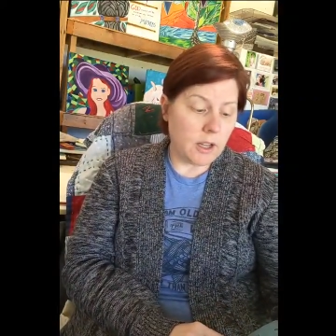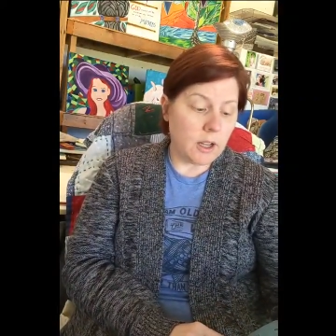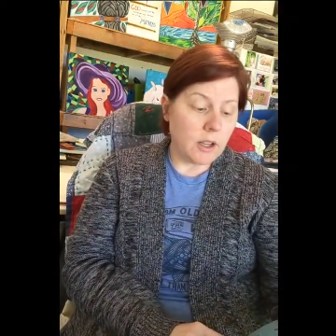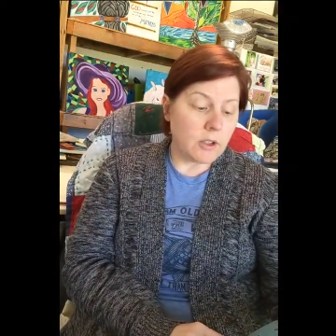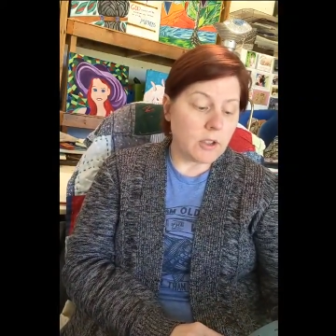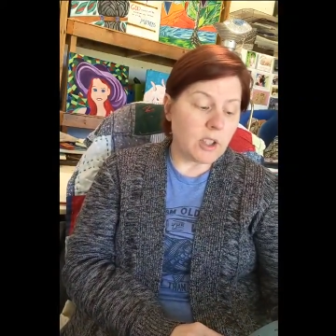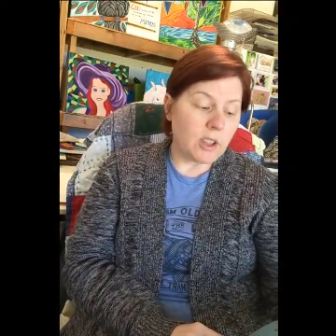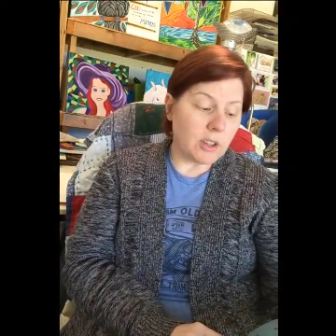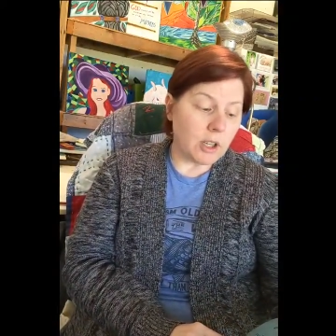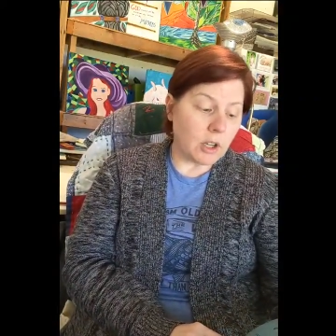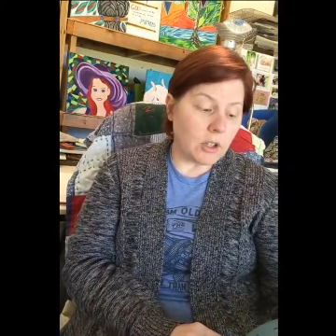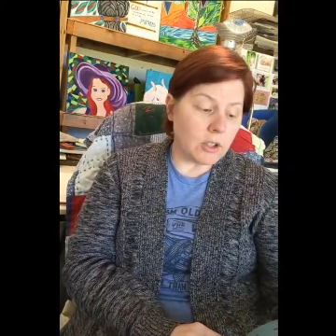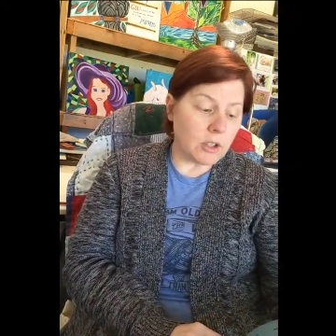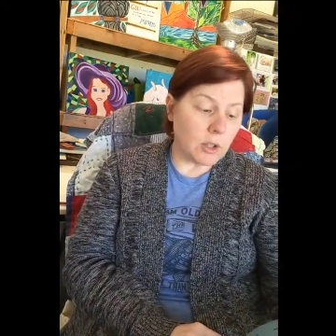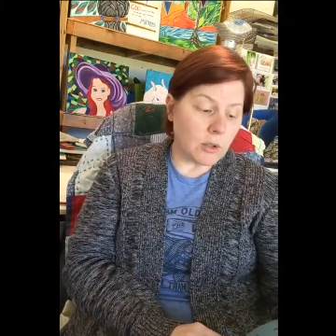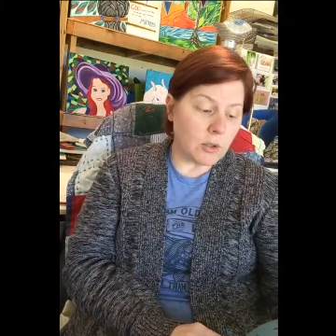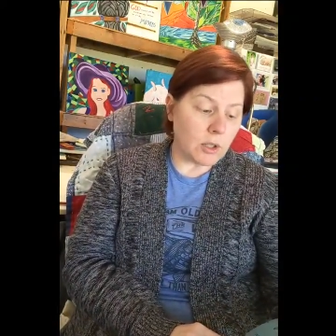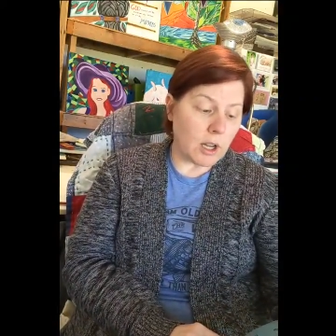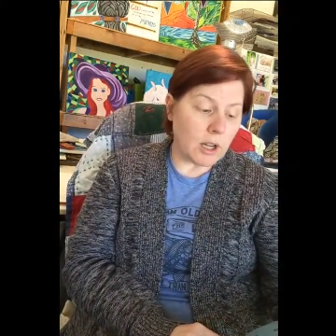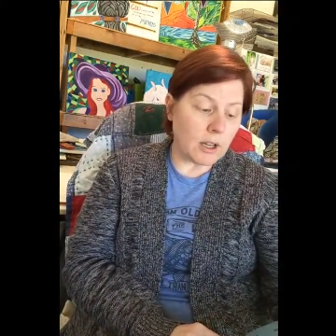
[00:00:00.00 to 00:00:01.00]
So they're so
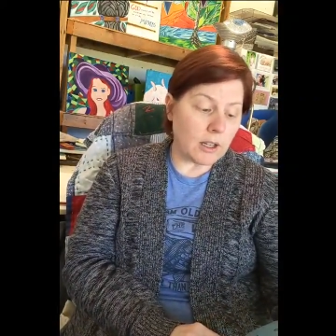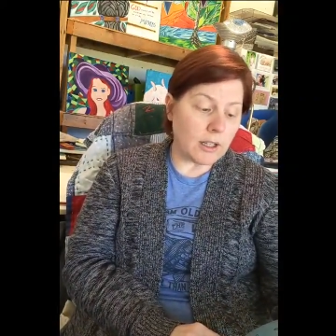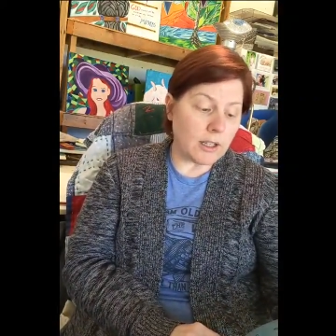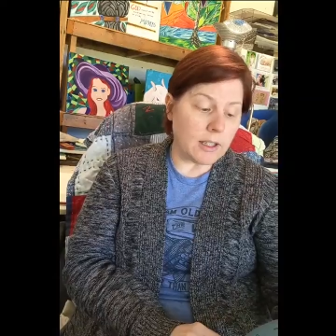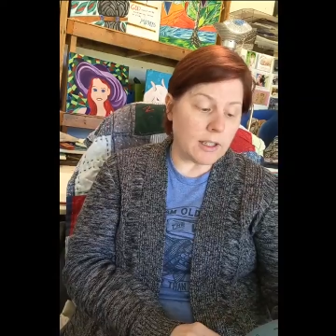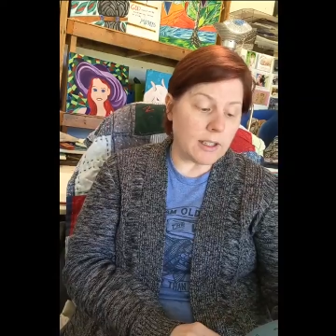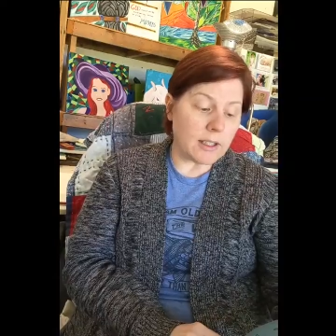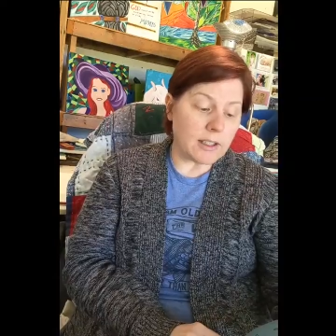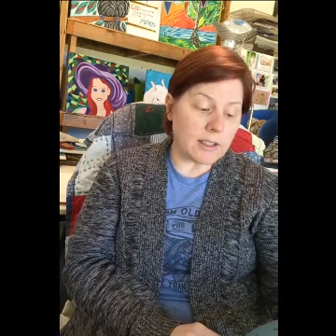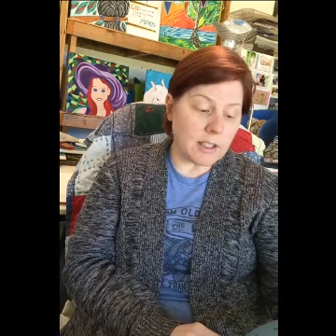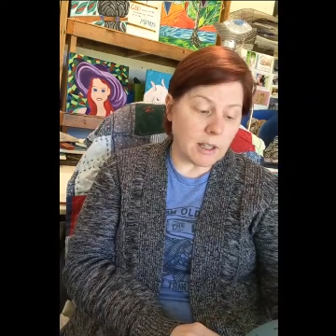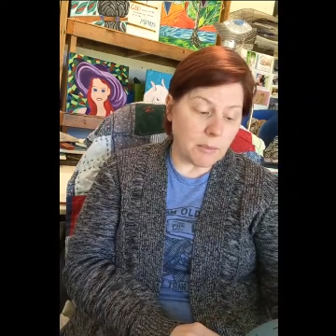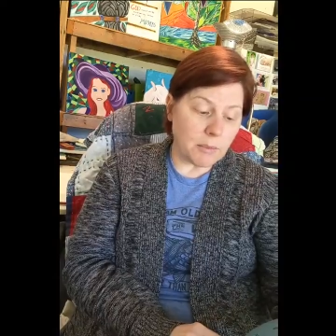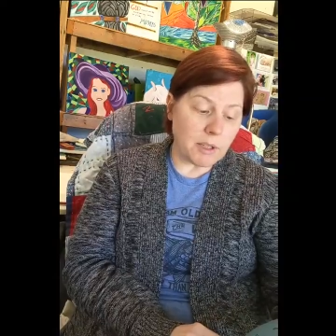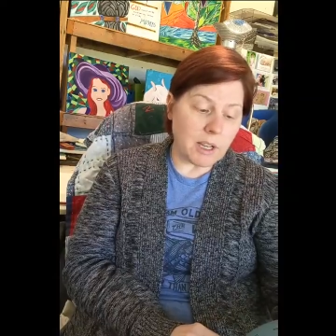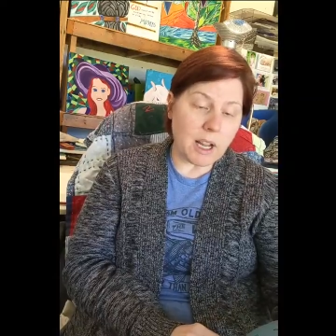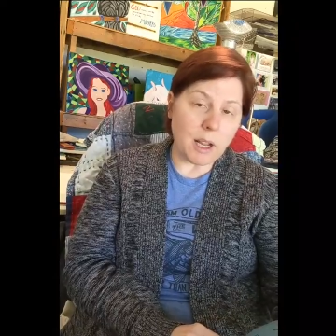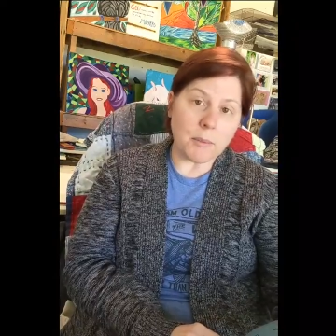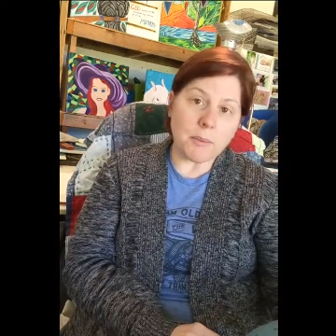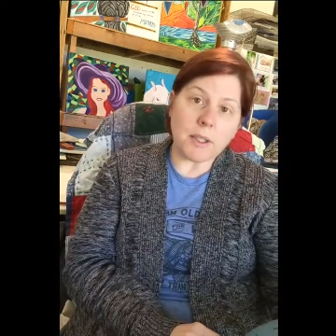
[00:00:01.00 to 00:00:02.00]
tiny that
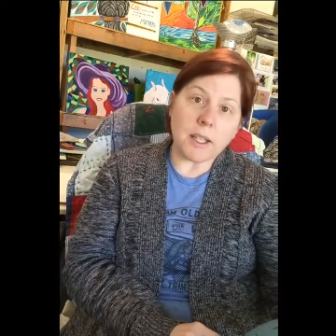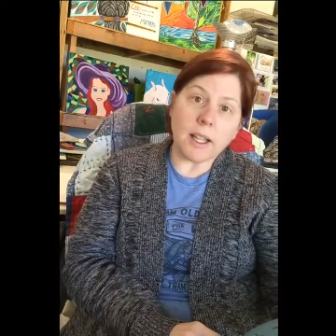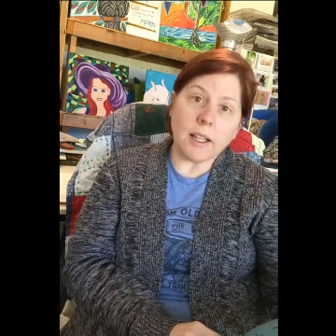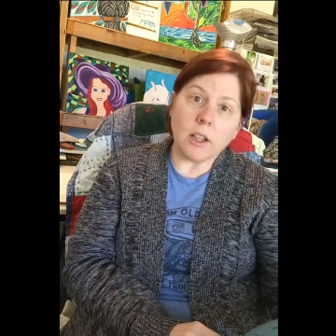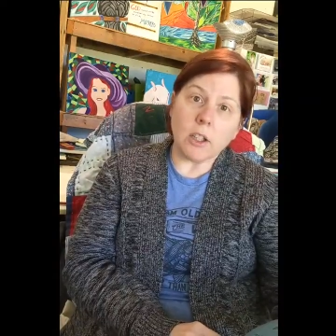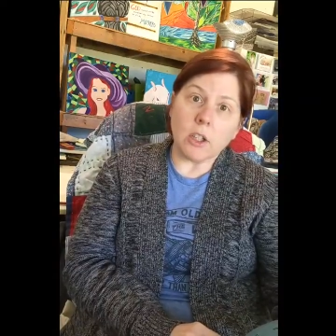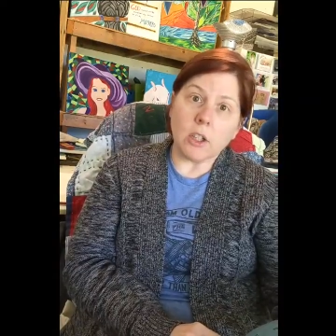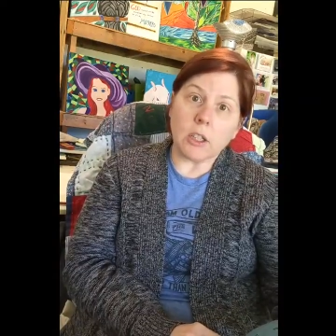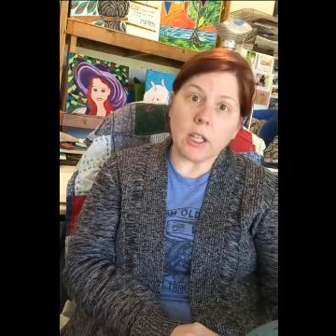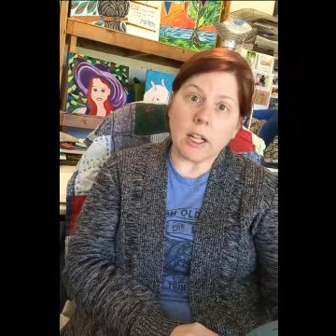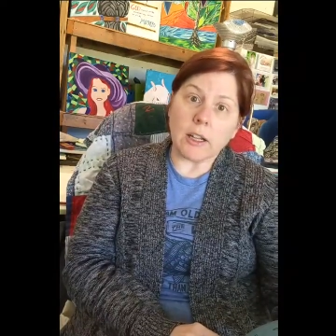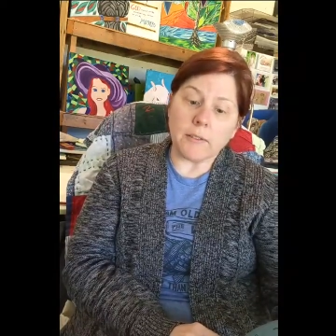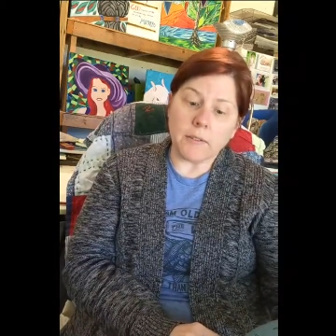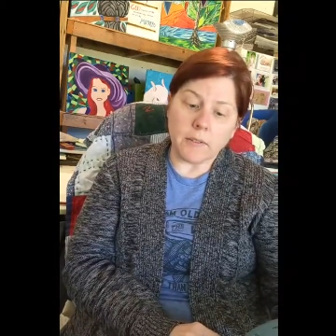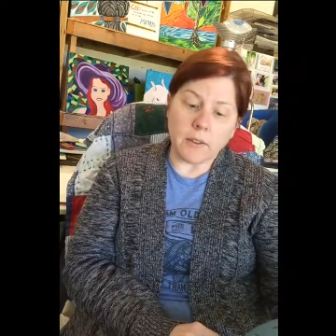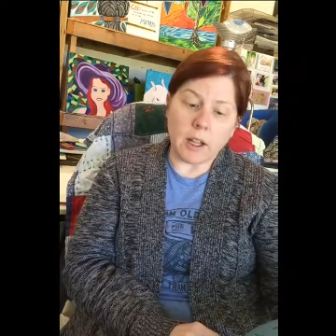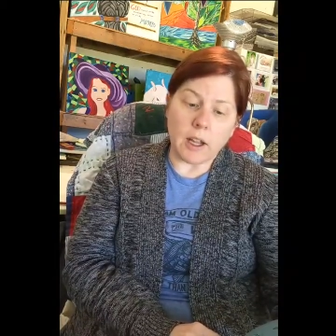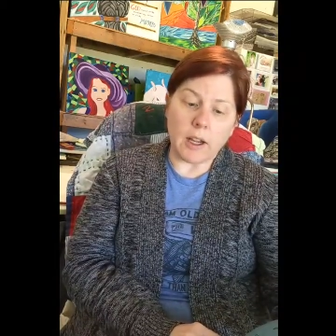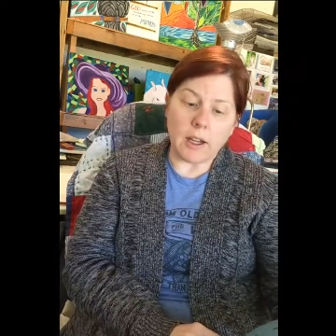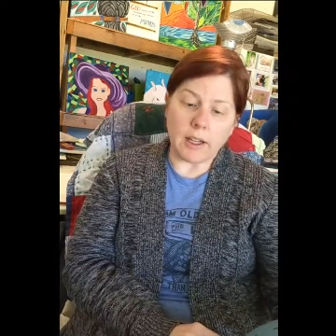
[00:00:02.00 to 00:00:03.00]
sometimes they look like
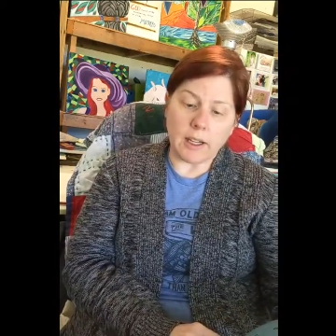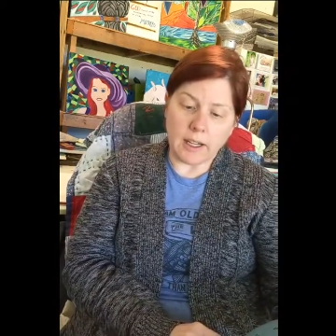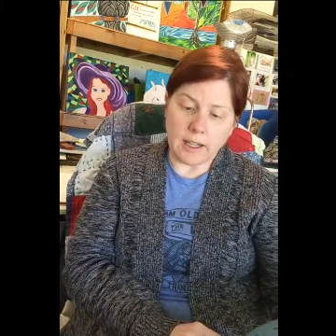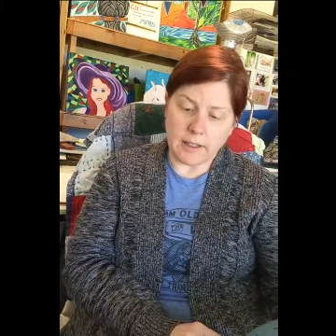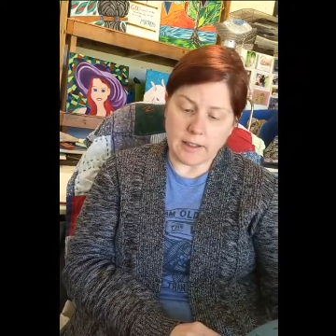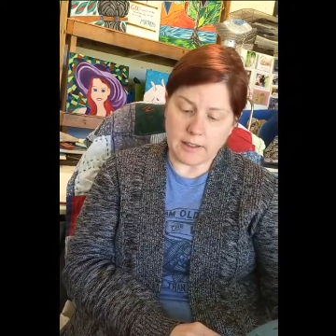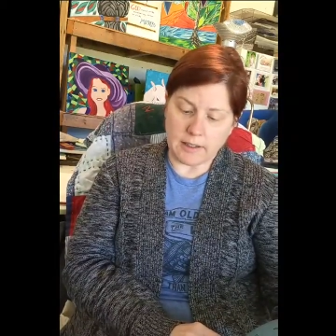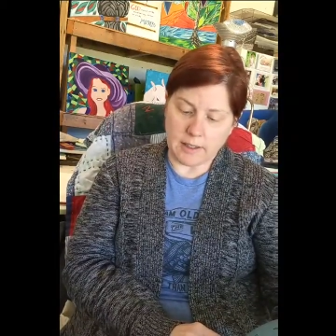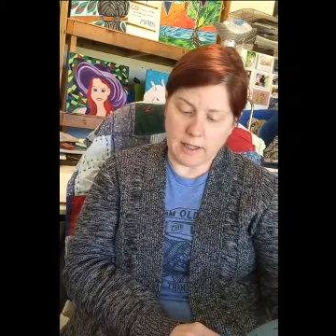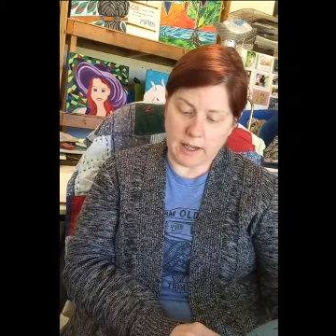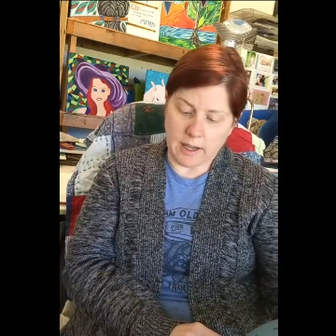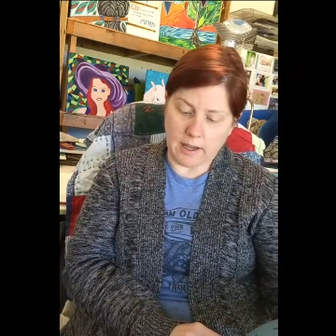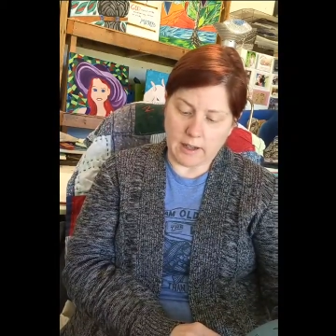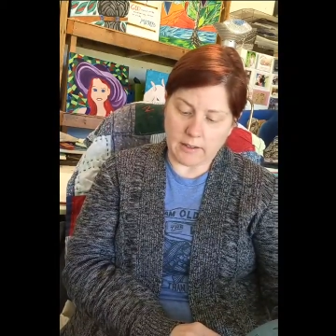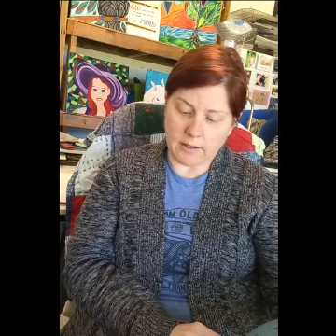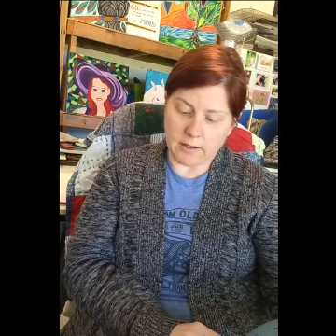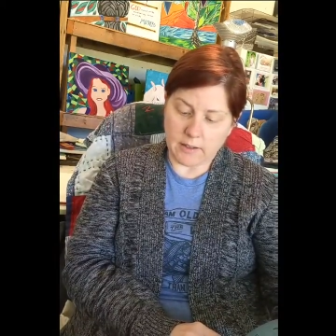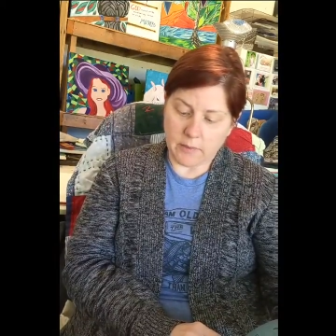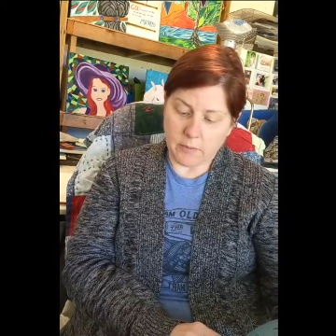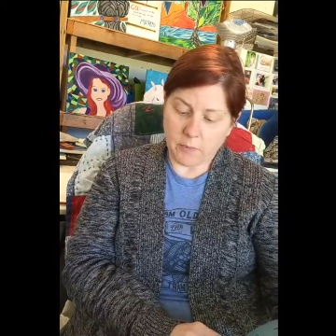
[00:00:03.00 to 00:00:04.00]
flying insects.